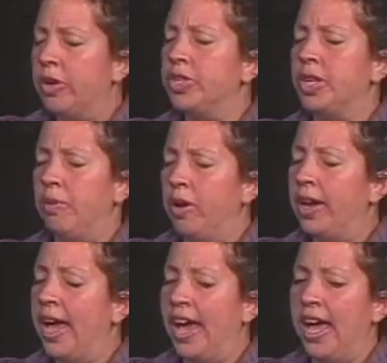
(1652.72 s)
where
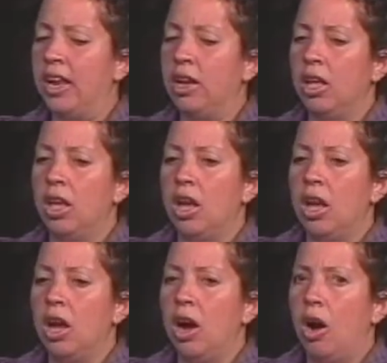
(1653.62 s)
someone had
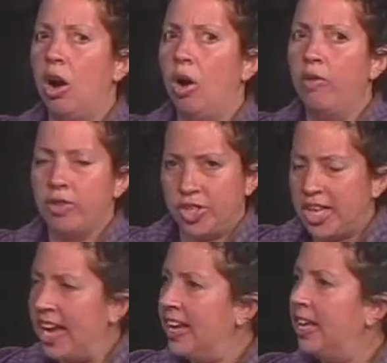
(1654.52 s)

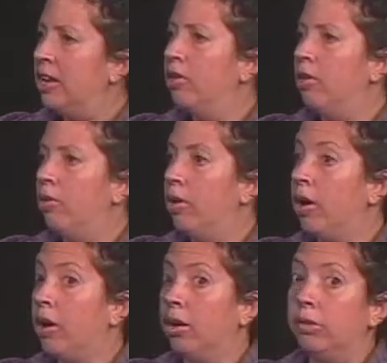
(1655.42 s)
oversighted
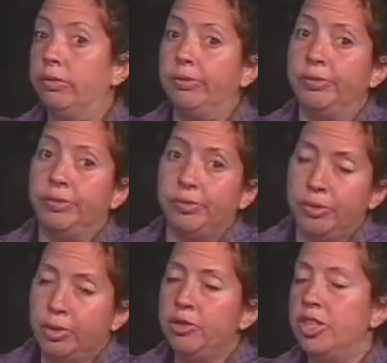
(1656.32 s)
or
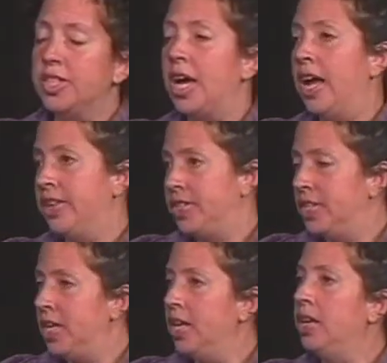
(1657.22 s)
through
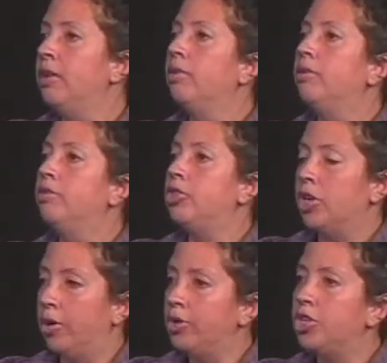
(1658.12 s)
dishonesty
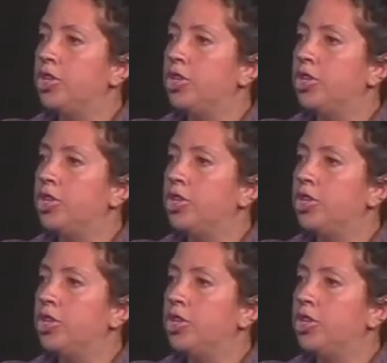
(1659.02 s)
chose